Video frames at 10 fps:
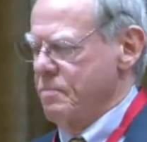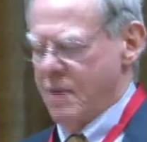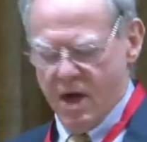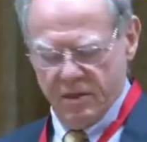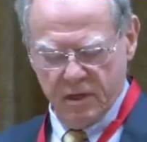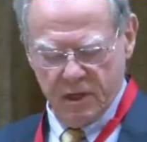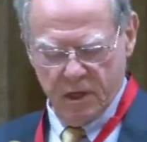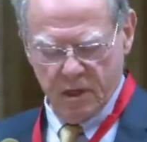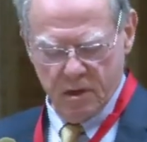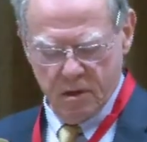Under
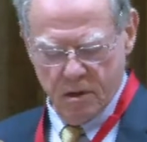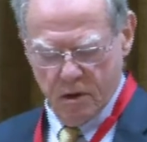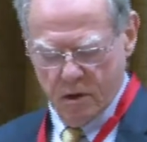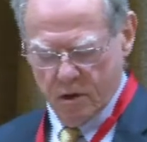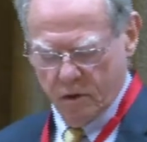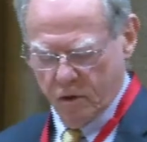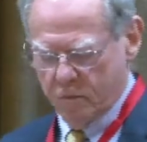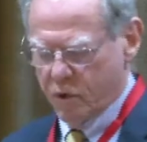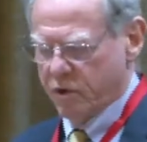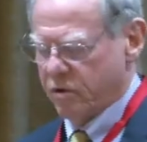the
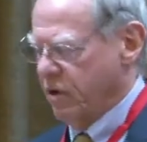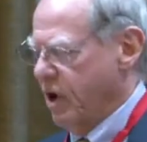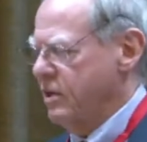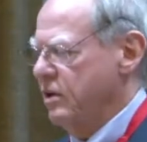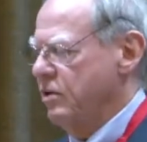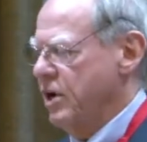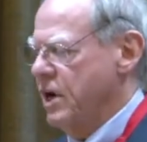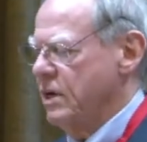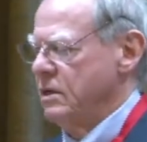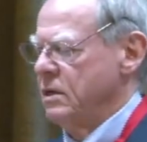Gudmundur
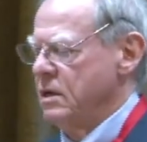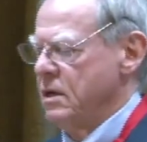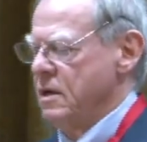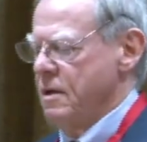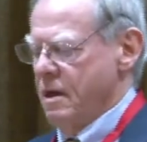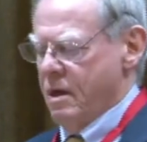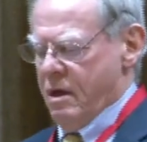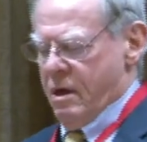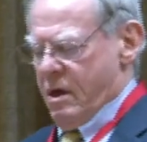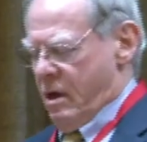criteria,
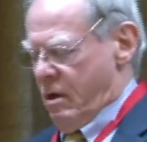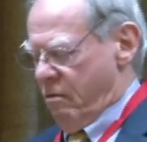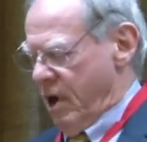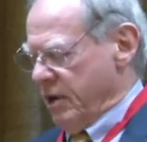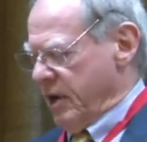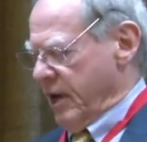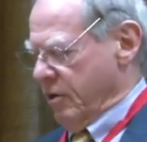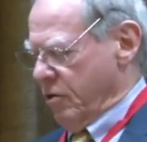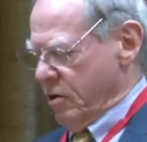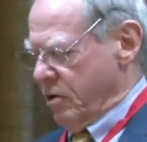one
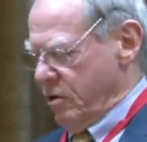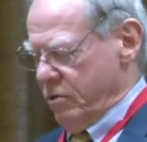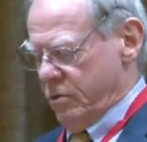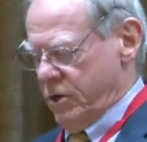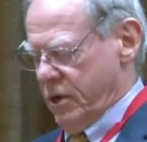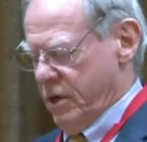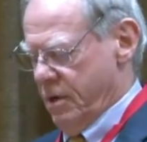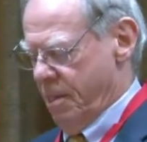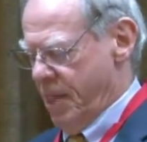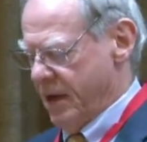can conclude
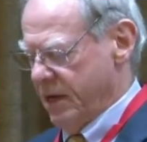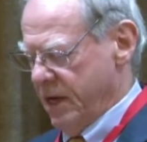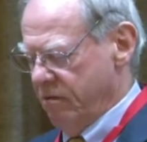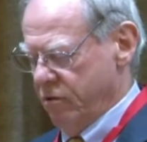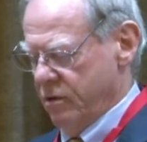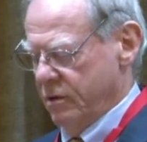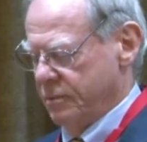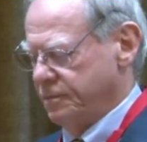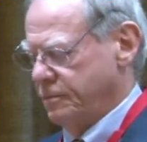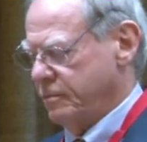that even
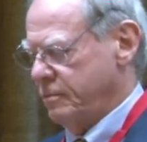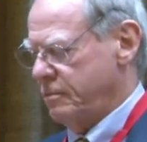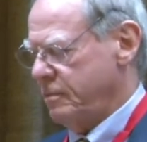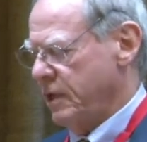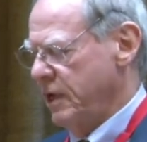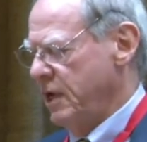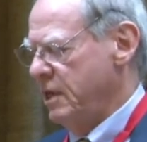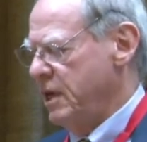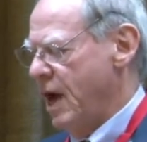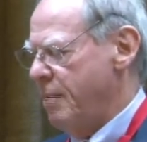
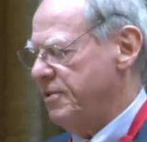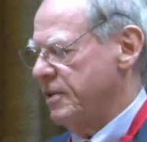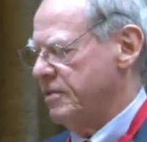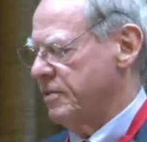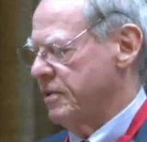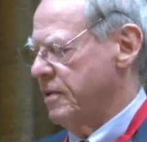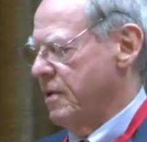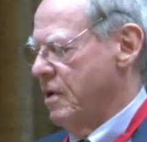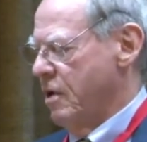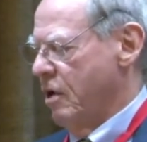in the absence
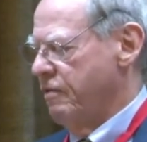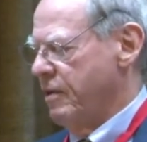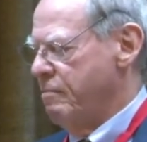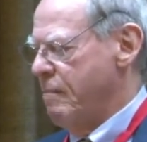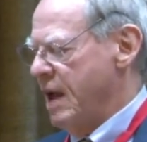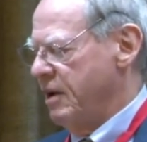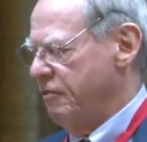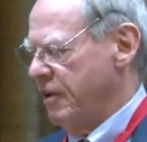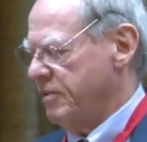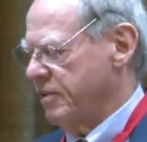of a
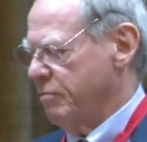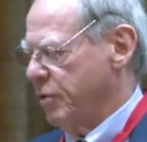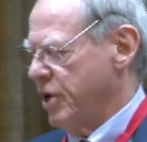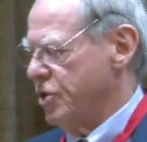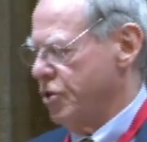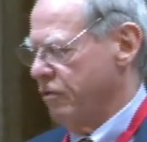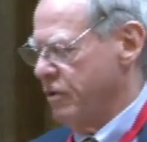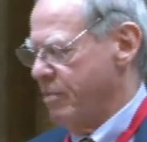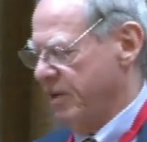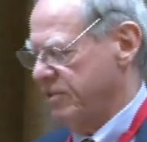manifest breach of
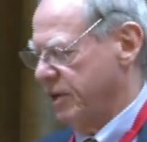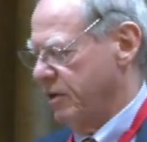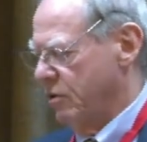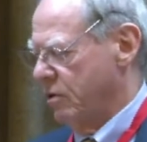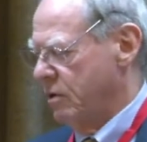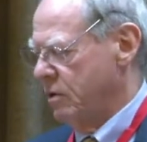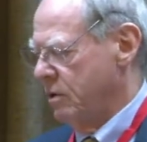domestic law,